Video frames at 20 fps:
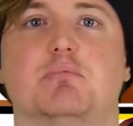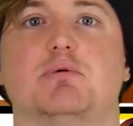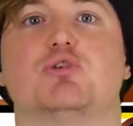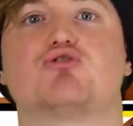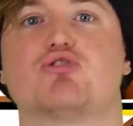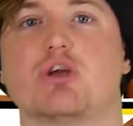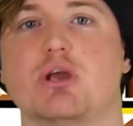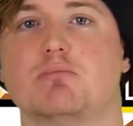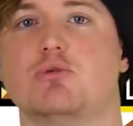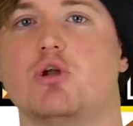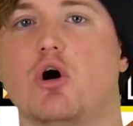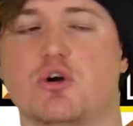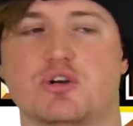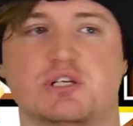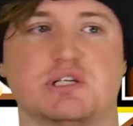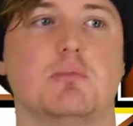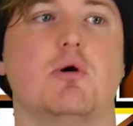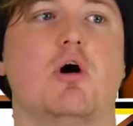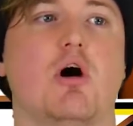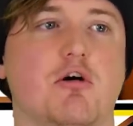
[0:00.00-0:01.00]
but Dream
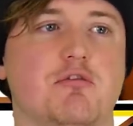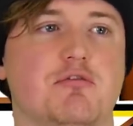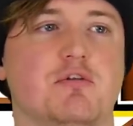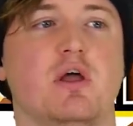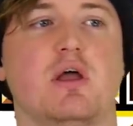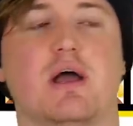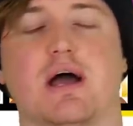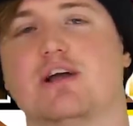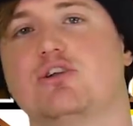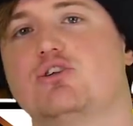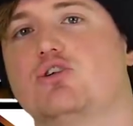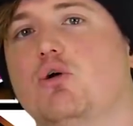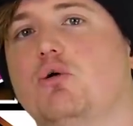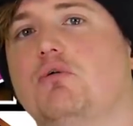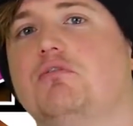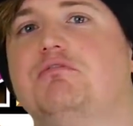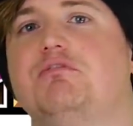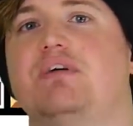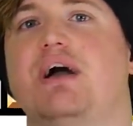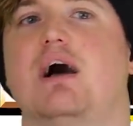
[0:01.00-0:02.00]
knocked him off and Cole
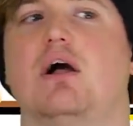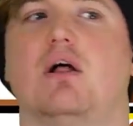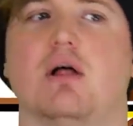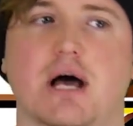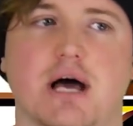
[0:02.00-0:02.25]
fell